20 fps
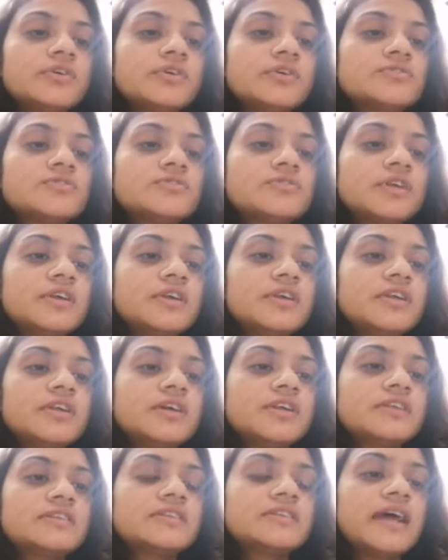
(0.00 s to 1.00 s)
So
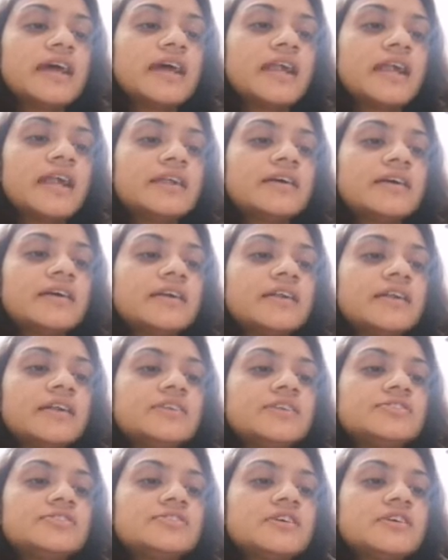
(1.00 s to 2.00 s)
here that
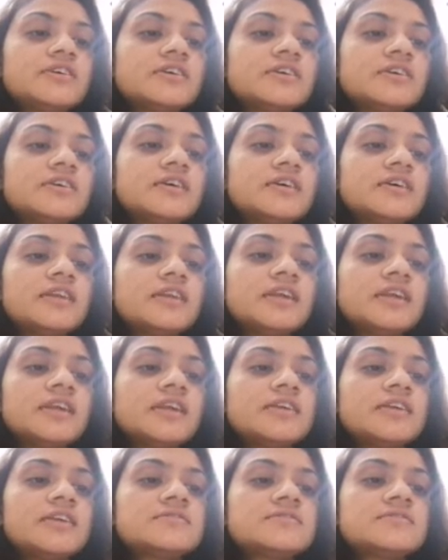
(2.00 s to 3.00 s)
condition
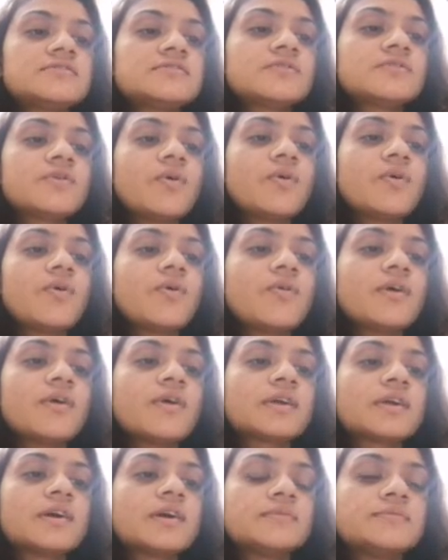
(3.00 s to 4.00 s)
is
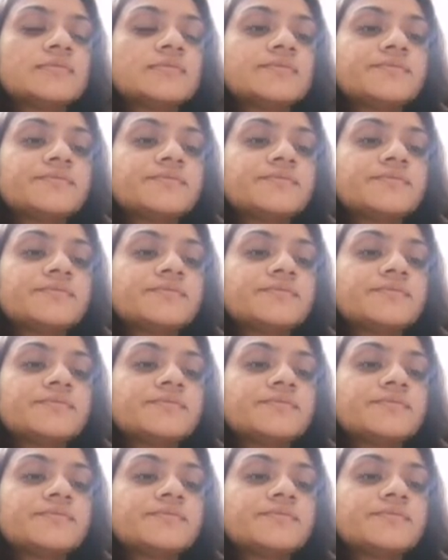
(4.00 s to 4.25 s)
overcome.